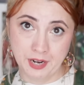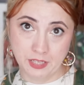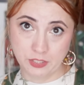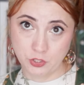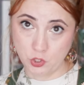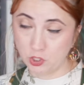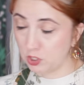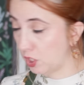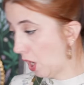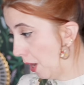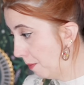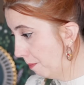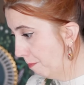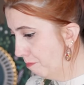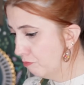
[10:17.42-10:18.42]
And now the skirt's
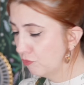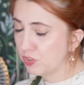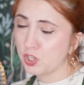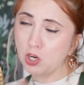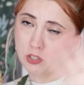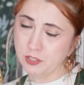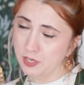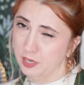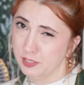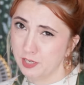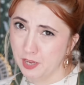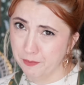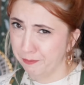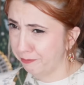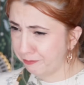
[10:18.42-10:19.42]
done. The skirt's not
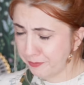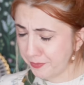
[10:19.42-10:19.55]
done.